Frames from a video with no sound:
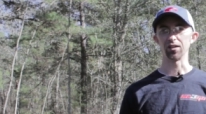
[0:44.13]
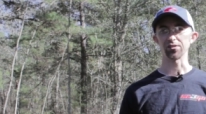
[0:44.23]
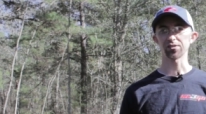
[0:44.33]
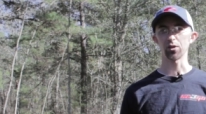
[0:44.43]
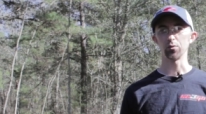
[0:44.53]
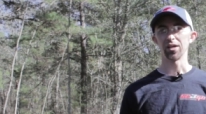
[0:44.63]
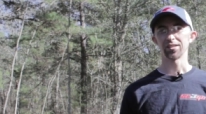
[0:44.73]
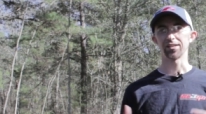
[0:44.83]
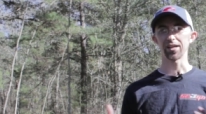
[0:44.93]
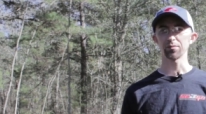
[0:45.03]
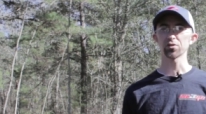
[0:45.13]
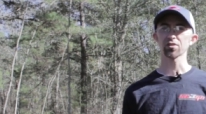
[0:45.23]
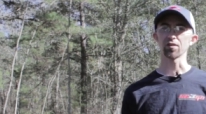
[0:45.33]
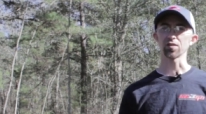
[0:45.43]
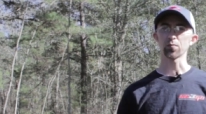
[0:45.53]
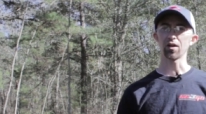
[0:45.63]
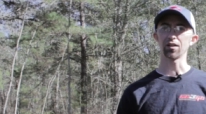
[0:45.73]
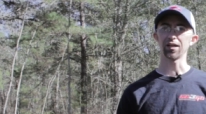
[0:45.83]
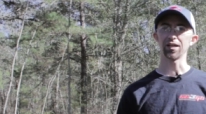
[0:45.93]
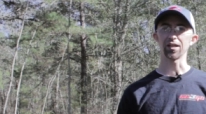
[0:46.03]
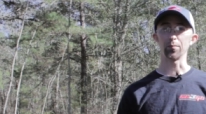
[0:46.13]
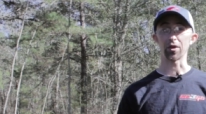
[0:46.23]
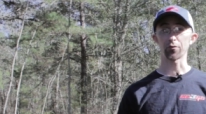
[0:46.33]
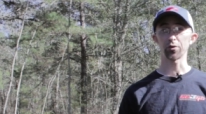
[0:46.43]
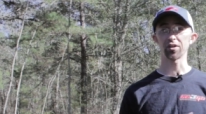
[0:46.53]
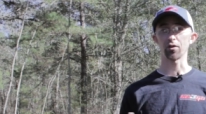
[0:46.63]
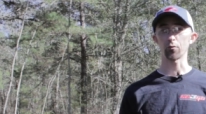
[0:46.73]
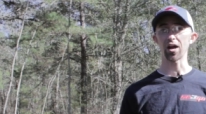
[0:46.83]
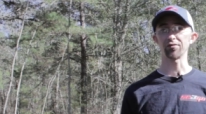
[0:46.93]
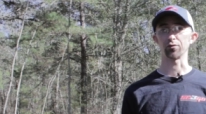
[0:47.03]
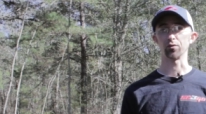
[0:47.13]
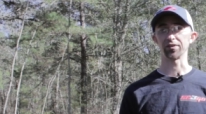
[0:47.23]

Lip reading: So today I'm just going to spotlight my 3-gun rifle.